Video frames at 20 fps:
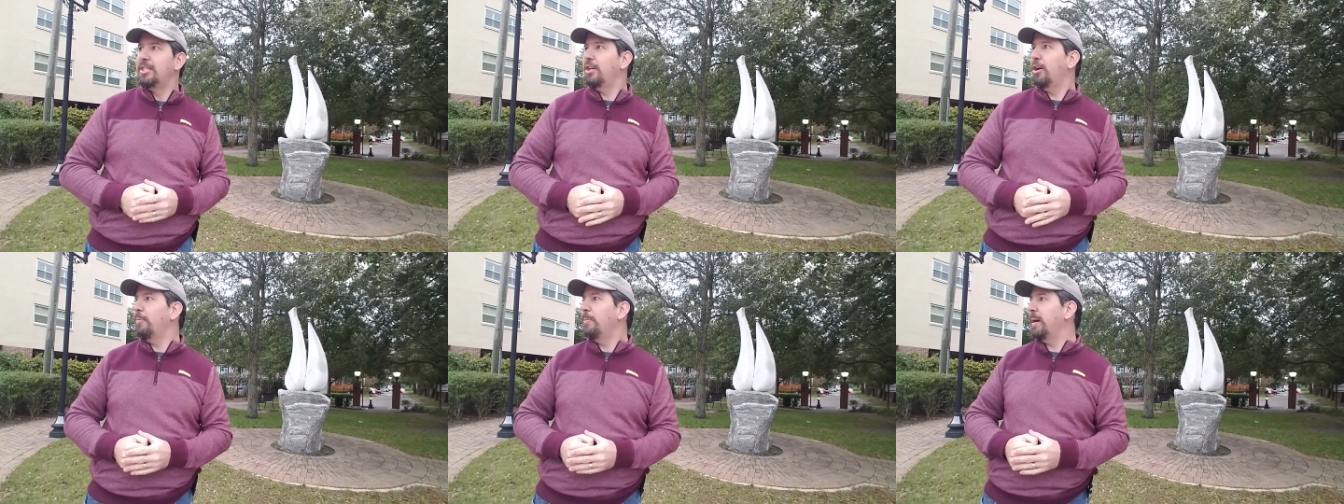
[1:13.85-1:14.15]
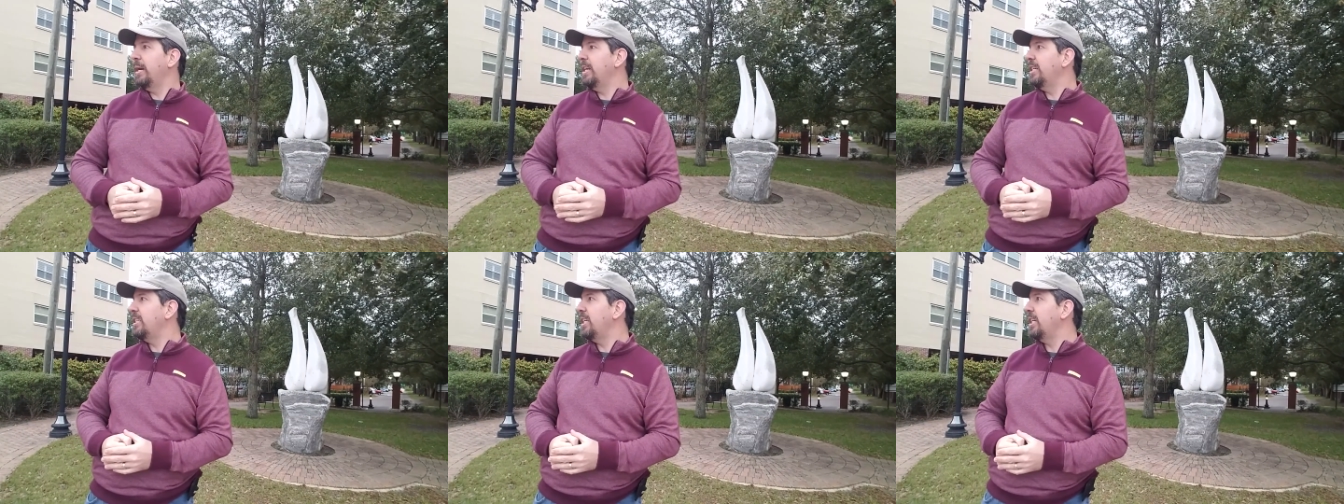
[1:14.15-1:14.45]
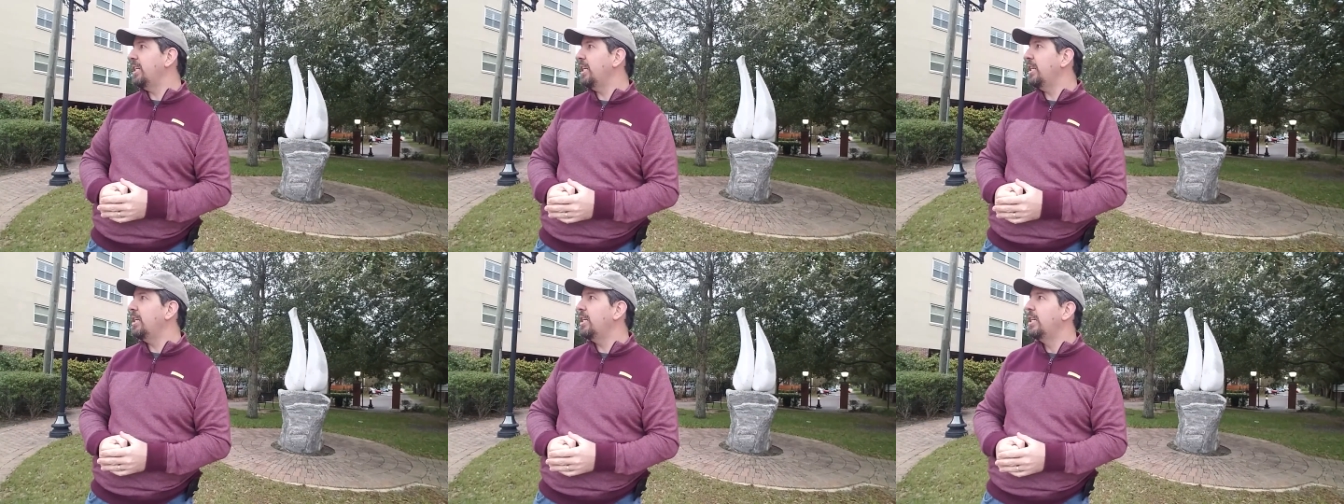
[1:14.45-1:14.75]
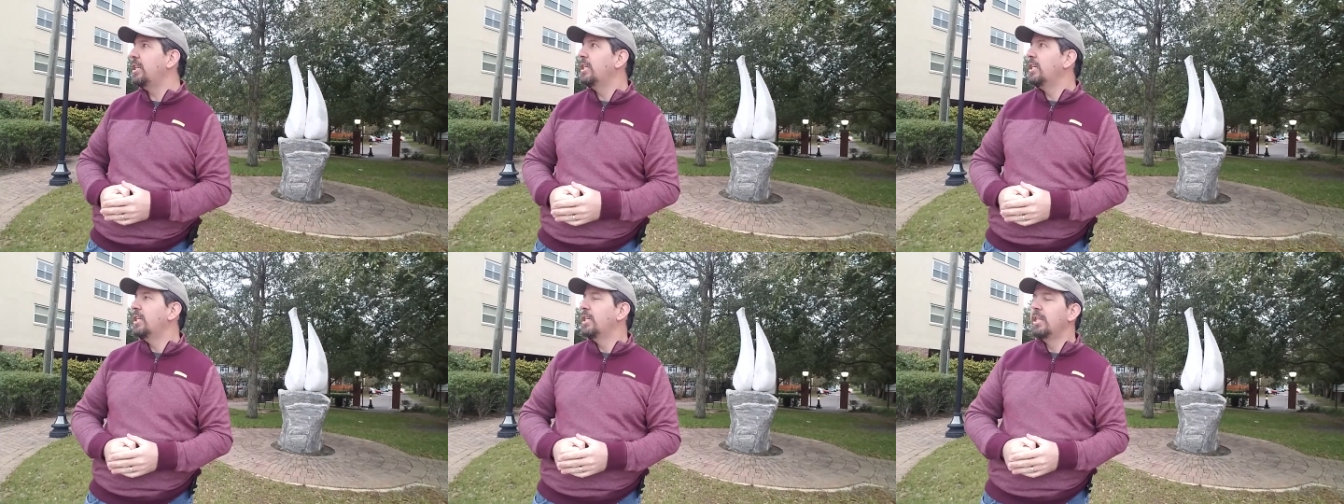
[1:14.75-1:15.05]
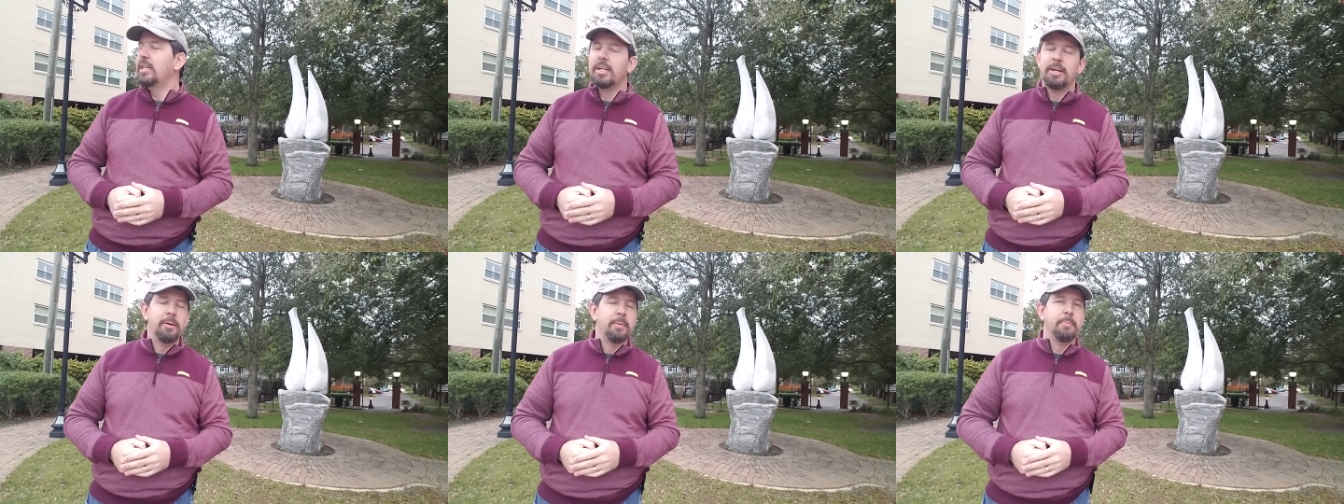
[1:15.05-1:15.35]
no pun intended.
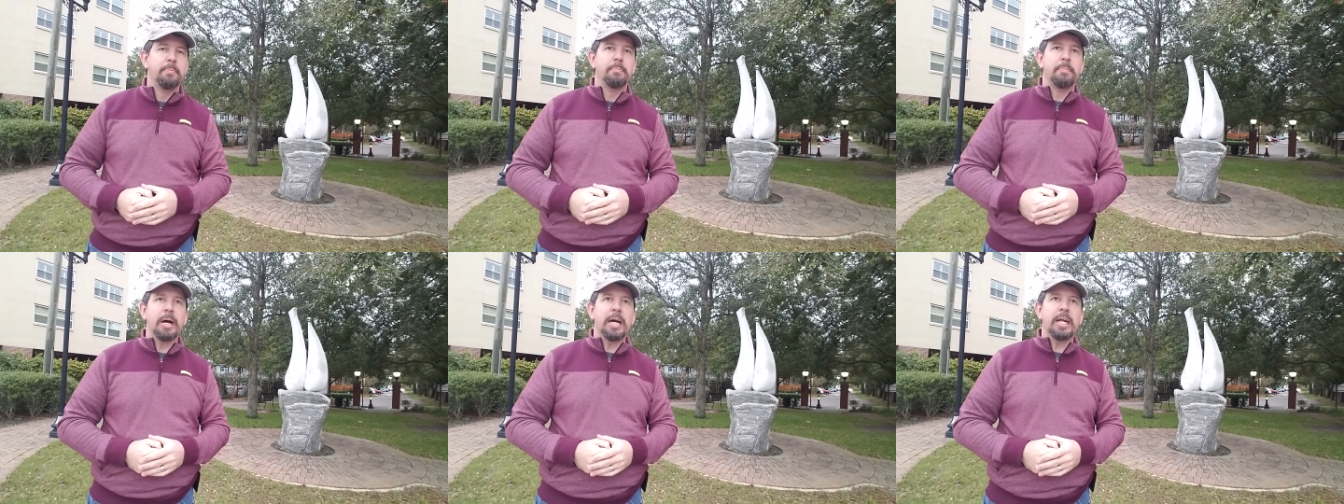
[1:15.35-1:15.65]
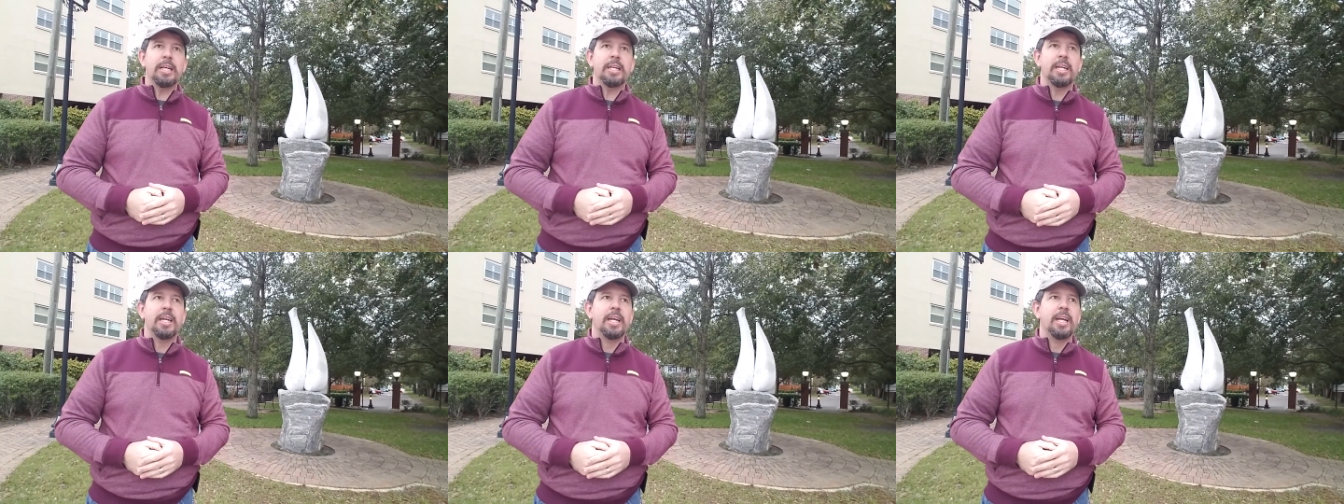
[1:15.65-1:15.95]
But,